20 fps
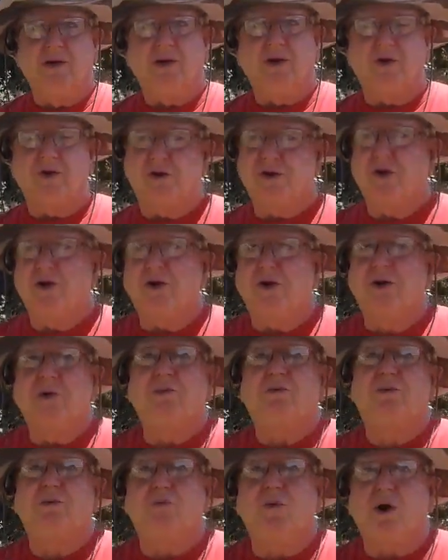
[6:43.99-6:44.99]
You know, the current
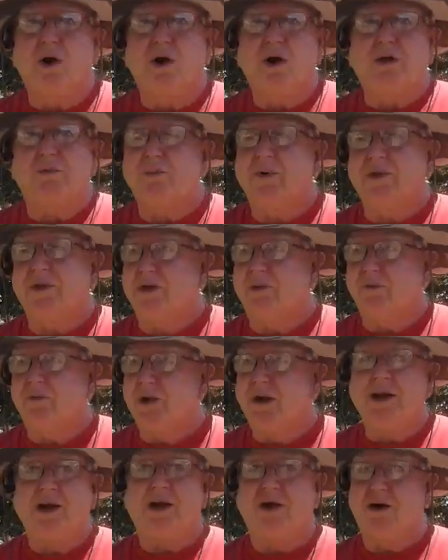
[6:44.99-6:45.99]
loops work, but they
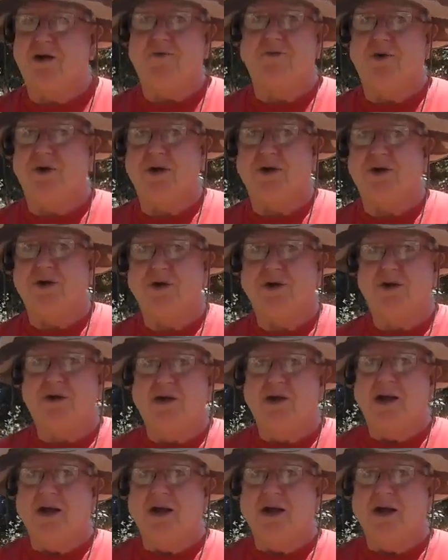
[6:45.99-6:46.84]
really aren't very good